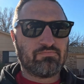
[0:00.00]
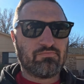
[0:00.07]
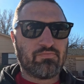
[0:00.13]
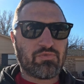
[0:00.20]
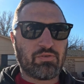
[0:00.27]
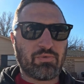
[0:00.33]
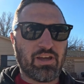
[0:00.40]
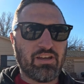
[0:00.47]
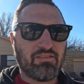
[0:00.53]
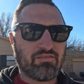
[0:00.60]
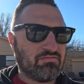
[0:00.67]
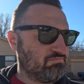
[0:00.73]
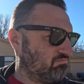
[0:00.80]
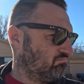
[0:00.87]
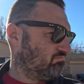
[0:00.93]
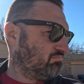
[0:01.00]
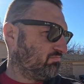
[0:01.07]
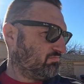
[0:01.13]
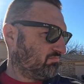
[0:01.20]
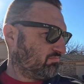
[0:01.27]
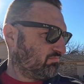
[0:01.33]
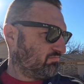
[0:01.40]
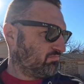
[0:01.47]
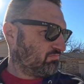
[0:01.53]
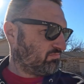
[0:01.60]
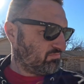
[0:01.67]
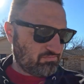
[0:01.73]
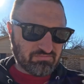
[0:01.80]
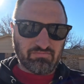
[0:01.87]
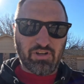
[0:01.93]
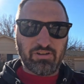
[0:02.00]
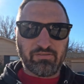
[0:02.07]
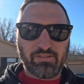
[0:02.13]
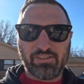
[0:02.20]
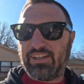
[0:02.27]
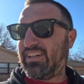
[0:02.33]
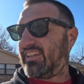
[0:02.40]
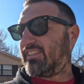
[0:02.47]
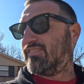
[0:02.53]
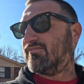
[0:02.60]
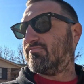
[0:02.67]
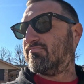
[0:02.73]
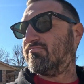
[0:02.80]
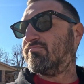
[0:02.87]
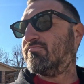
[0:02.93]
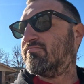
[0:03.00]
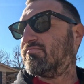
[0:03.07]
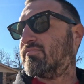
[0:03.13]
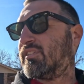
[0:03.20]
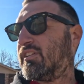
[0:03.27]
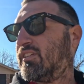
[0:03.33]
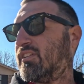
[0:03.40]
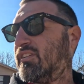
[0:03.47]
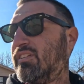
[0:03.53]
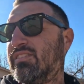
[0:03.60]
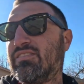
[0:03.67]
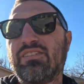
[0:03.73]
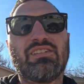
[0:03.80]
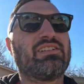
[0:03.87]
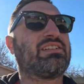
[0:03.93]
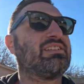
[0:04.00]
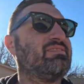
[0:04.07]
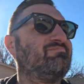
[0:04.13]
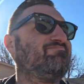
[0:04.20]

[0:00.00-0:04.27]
What's up, guys? Beautiful day. It's like,